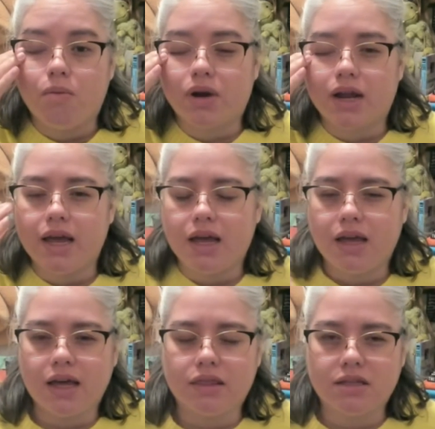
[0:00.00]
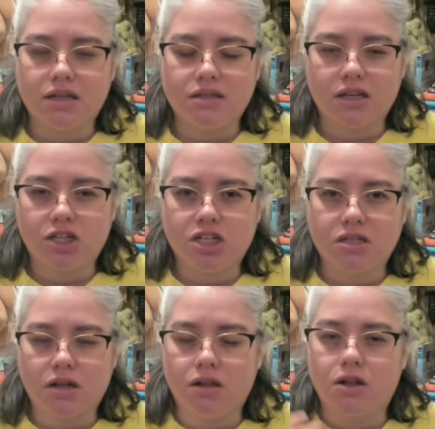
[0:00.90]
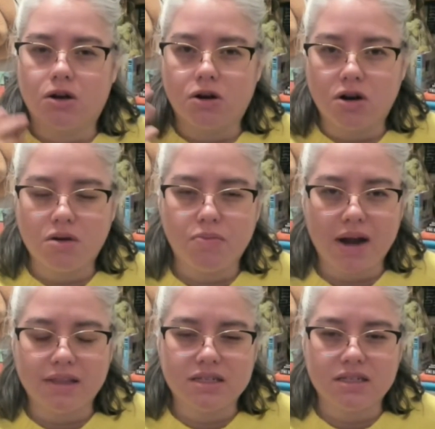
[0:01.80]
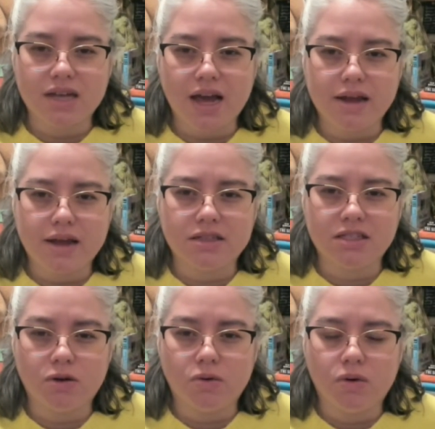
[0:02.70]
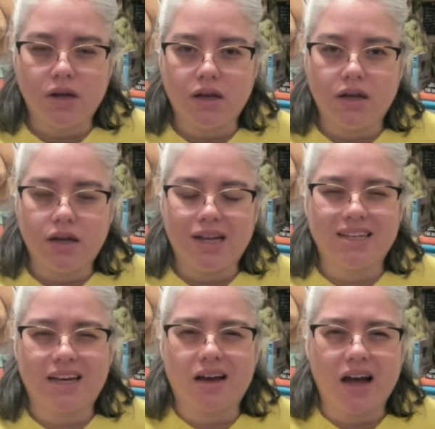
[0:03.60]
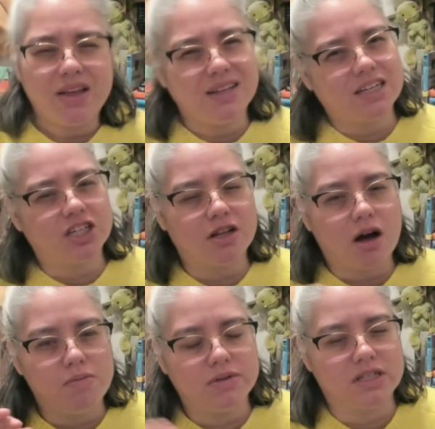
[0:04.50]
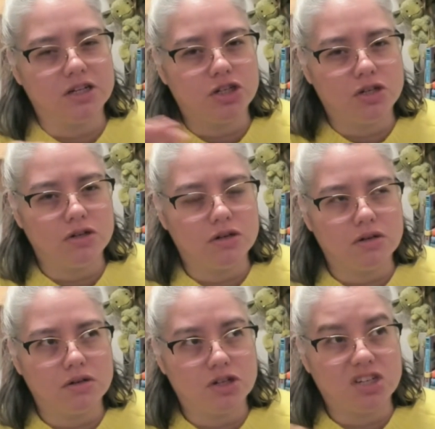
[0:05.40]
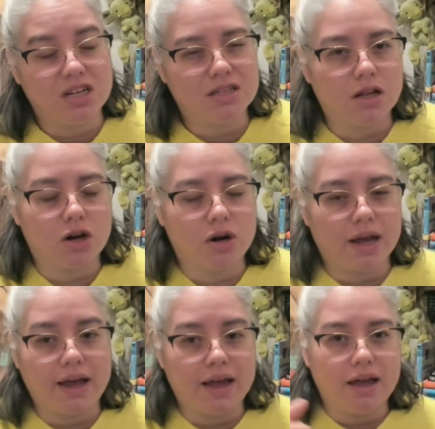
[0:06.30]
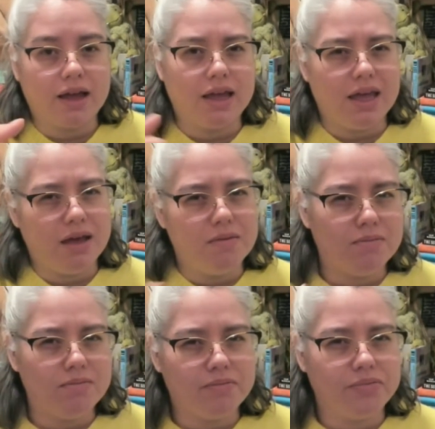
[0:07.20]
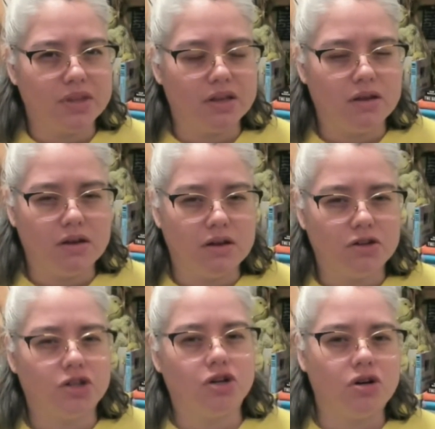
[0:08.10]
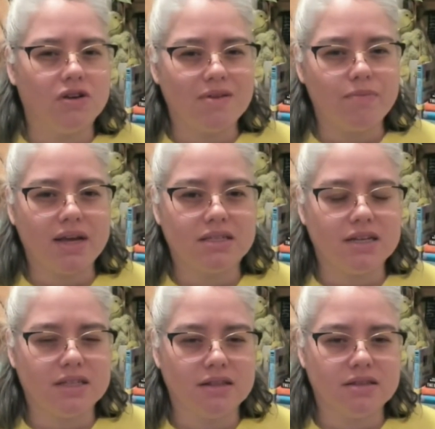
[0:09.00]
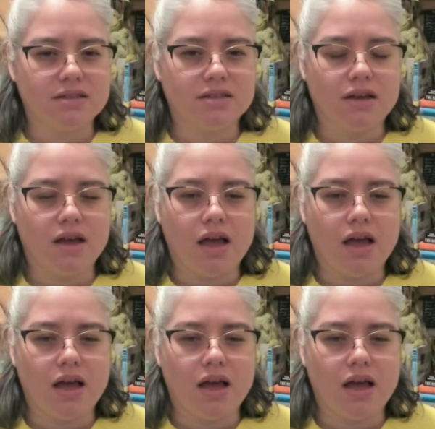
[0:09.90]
but I get the sense that she's allured by Lestat, and so it's like I think it's actually the opposite. She's alluring him to her, if that makes any sense.